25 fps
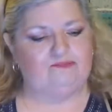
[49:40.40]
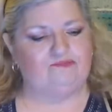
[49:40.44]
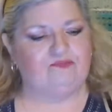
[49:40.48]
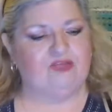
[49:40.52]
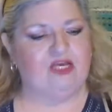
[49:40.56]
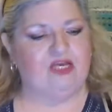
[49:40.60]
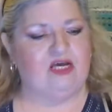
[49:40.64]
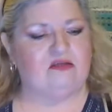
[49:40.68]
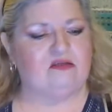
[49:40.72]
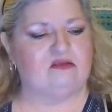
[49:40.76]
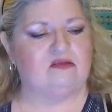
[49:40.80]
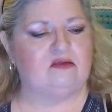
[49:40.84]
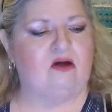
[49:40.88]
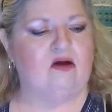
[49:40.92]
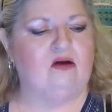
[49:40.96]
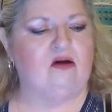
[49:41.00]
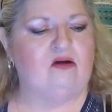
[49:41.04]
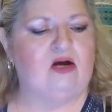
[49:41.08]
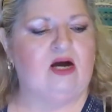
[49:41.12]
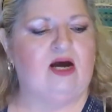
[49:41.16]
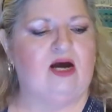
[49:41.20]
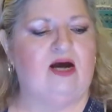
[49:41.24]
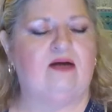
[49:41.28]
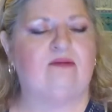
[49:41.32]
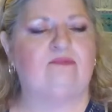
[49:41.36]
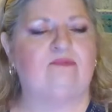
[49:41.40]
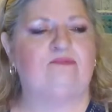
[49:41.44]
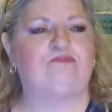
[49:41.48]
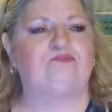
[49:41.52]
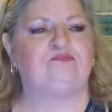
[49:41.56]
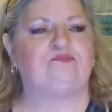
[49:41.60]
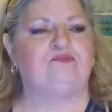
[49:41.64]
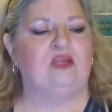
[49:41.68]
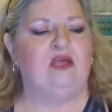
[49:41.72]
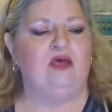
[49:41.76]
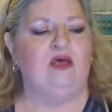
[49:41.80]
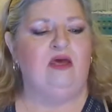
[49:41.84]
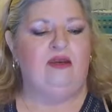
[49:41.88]
That's all right.
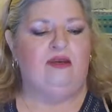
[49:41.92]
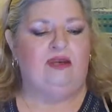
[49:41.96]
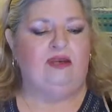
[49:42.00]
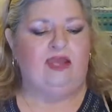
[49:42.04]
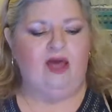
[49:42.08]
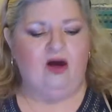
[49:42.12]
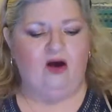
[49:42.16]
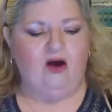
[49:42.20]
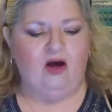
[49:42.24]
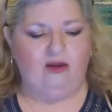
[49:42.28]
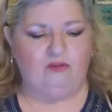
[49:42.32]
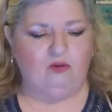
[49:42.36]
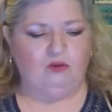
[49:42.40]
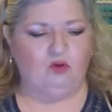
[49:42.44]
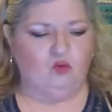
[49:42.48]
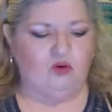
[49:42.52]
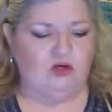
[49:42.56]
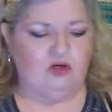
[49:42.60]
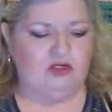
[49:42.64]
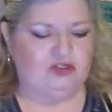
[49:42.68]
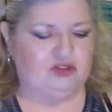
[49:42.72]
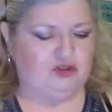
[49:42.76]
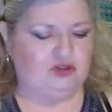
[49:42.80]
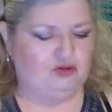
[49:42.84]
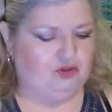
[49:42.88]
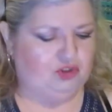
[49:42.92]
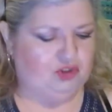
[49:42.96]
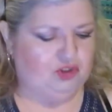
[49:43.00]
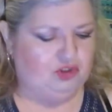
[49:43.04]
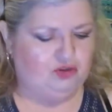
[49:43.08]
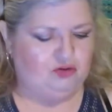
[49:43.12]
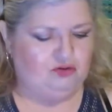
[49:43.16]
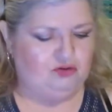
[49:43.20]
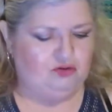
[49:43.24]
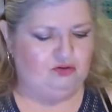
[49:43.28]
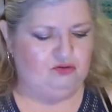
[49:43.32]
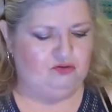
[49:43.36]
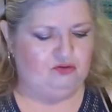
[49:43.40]
Now I'm going to
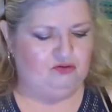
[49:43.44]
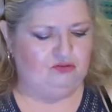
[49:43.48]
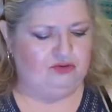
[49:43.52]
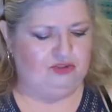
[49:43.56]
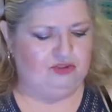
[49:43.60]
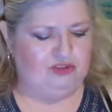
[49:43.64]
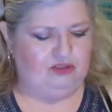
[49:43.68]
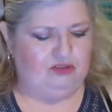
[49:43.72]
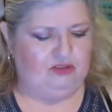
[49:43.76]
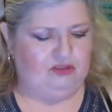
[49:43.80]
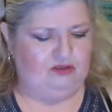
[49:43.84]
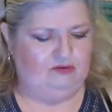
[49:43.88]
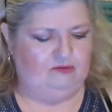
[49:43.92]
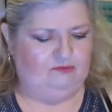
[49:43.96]
use